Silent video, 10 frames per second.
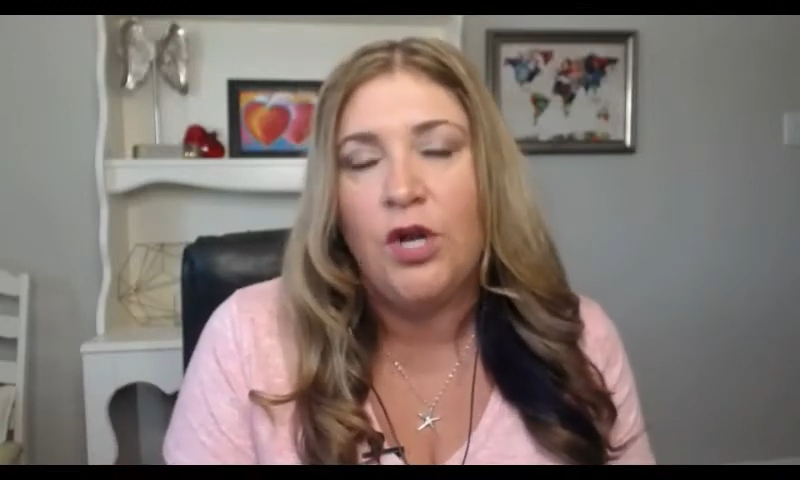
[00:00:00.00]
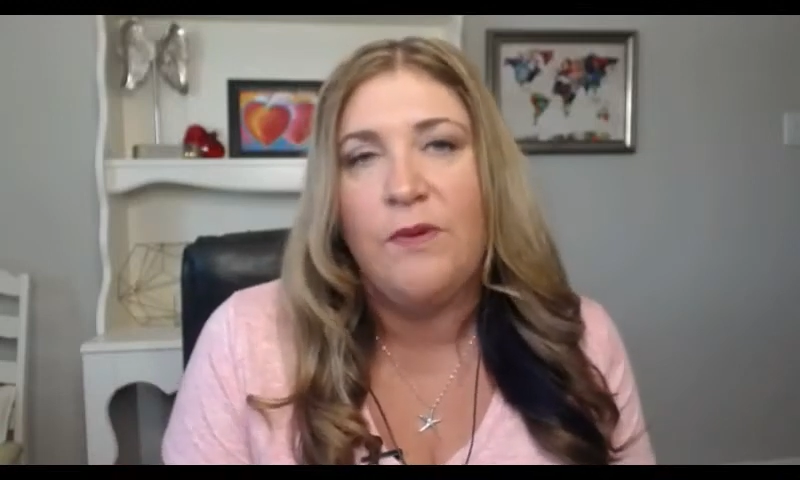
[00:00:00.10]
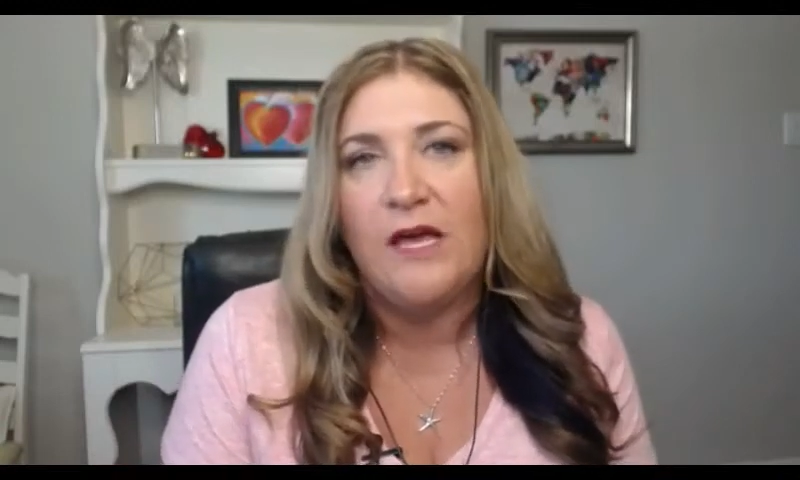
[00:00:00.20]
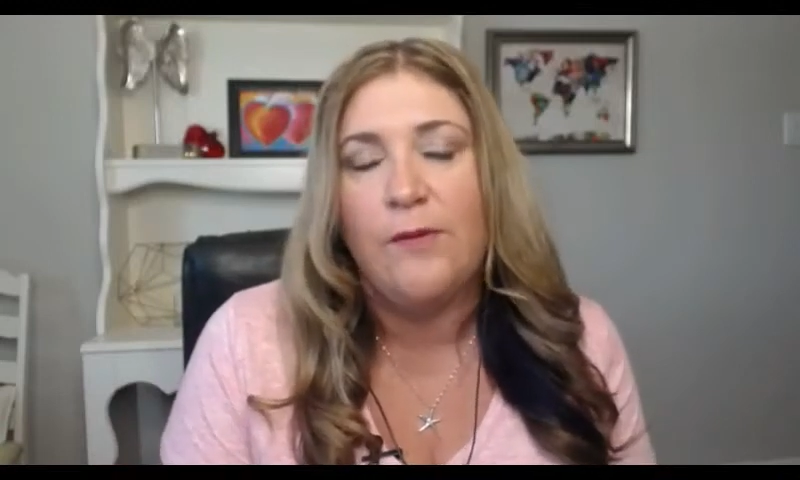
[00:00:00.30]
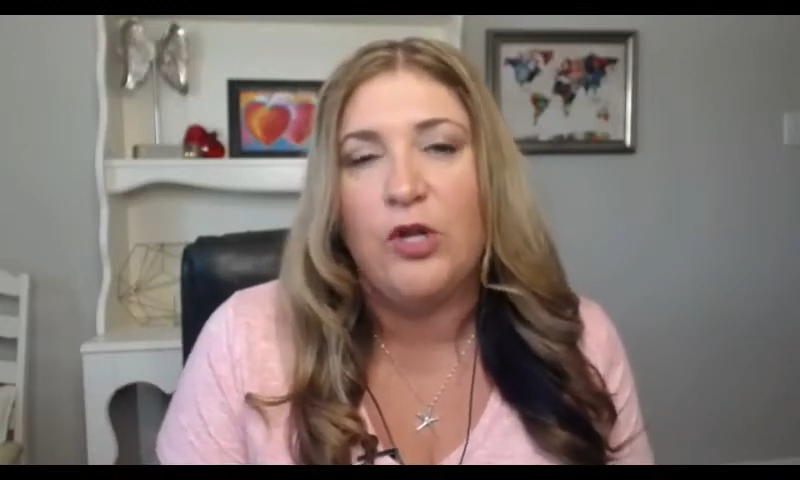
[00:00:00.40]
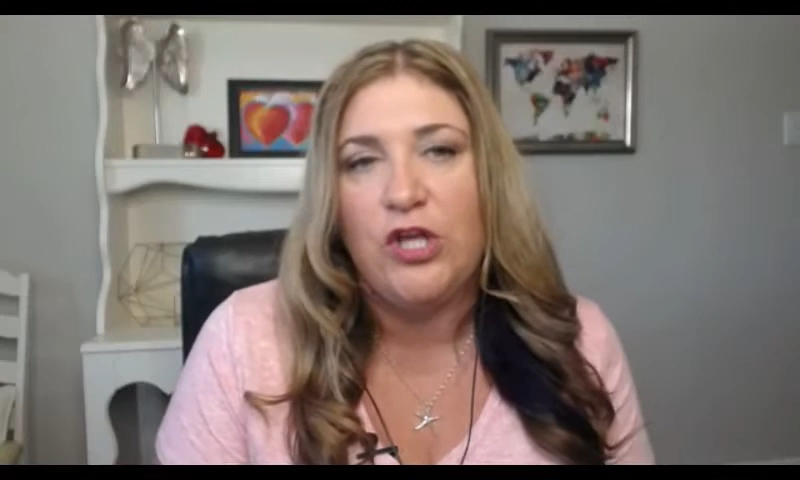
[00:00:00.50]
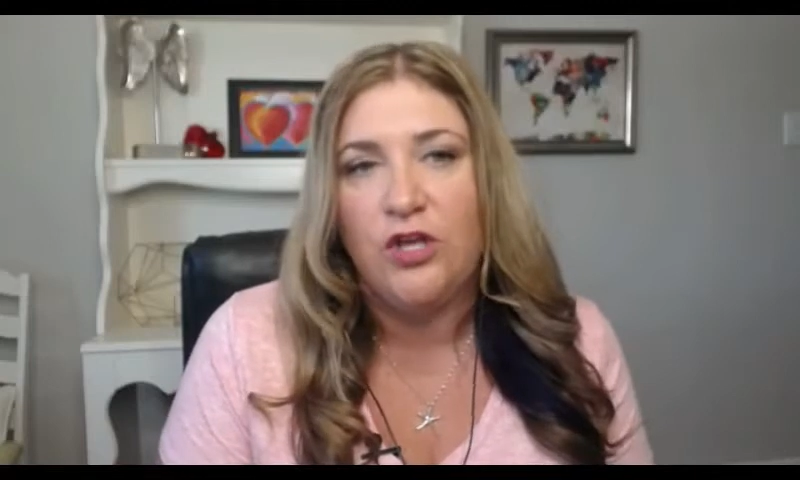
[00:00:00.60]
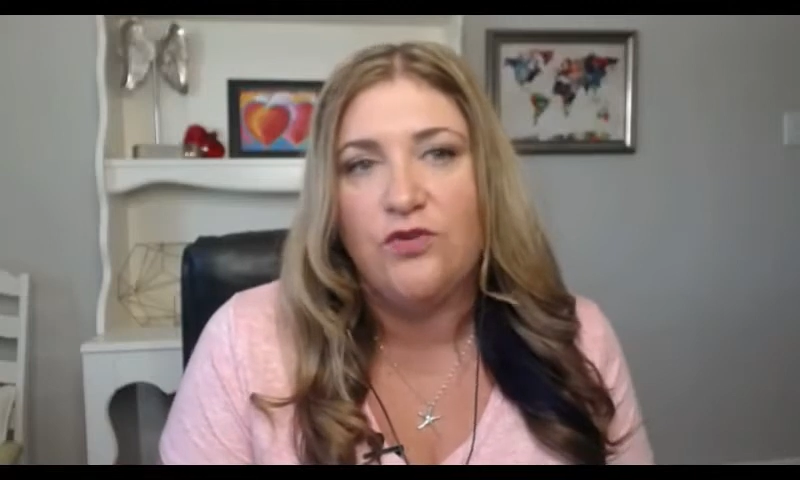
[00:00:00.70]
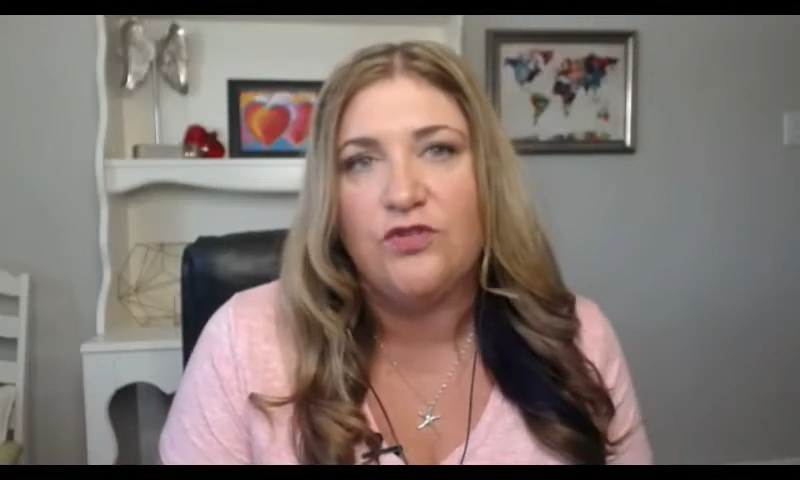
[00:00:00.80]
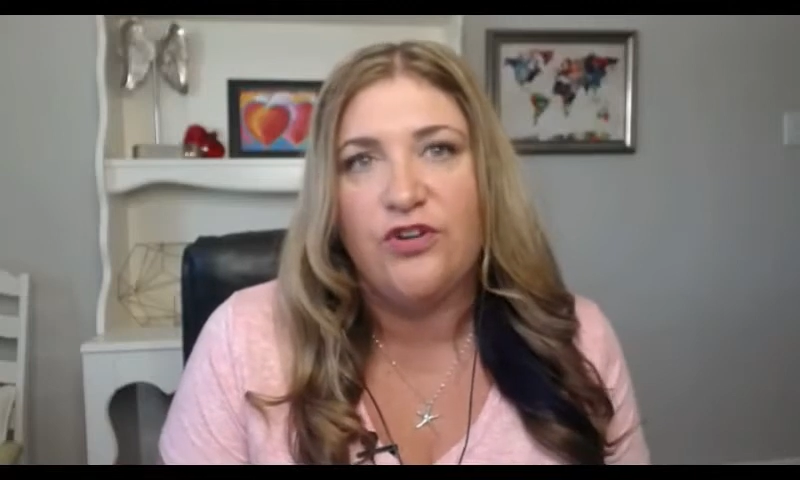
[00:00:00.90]
be able to
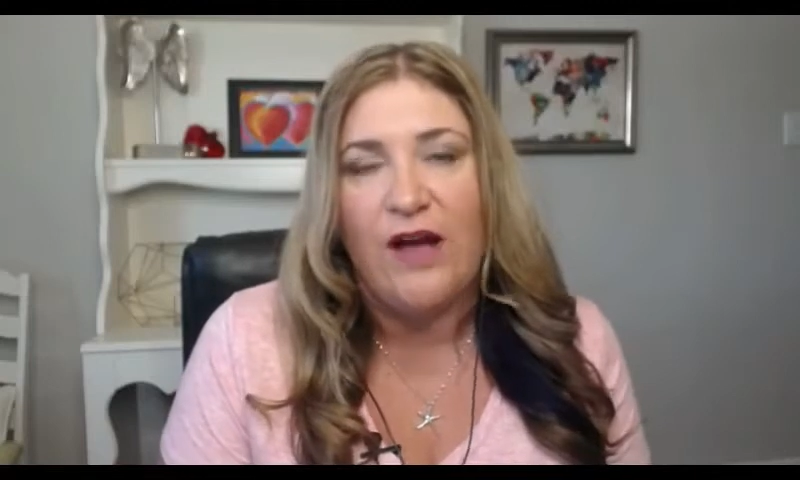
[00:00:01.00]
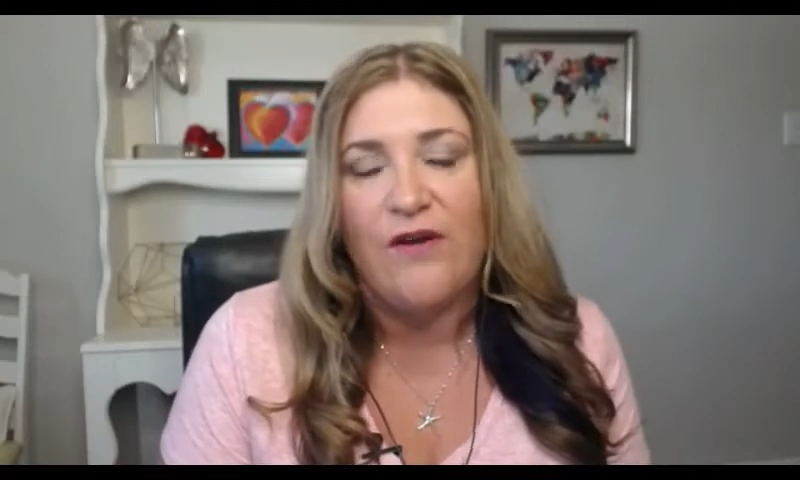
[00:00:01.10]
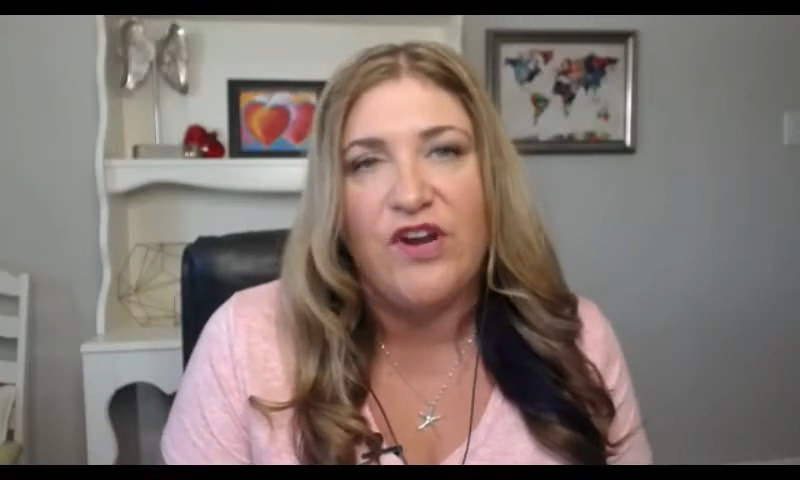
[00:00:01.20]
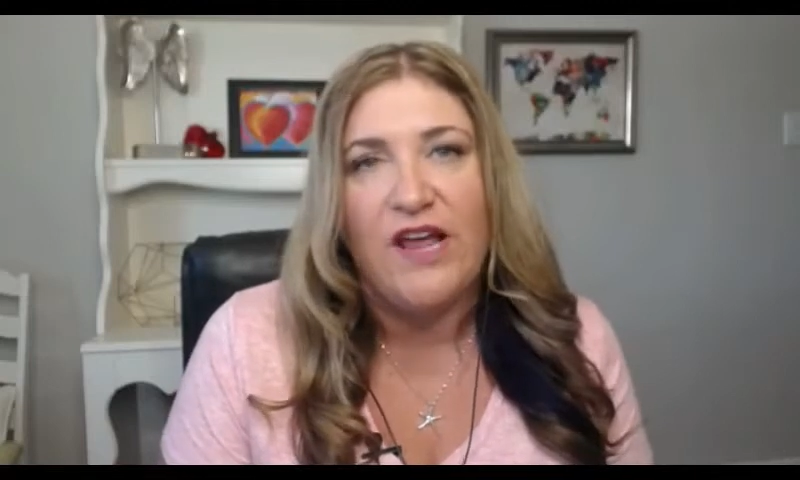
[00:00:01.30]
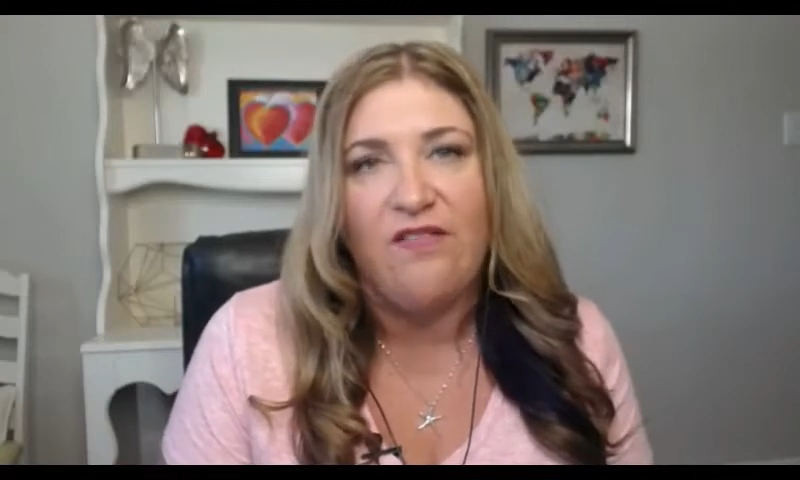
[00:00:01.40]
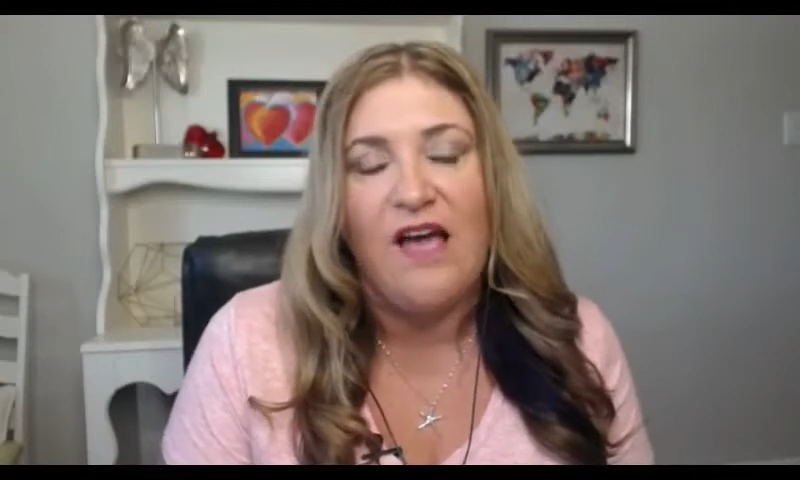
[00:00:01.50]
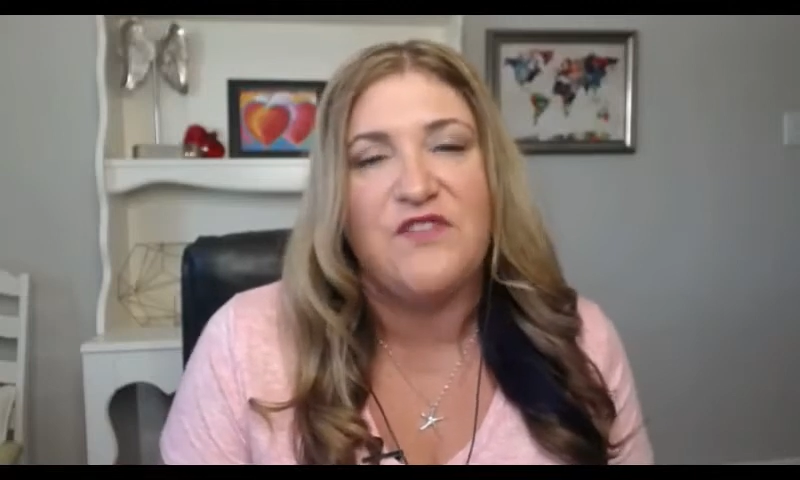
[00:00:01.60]
use your everyday life.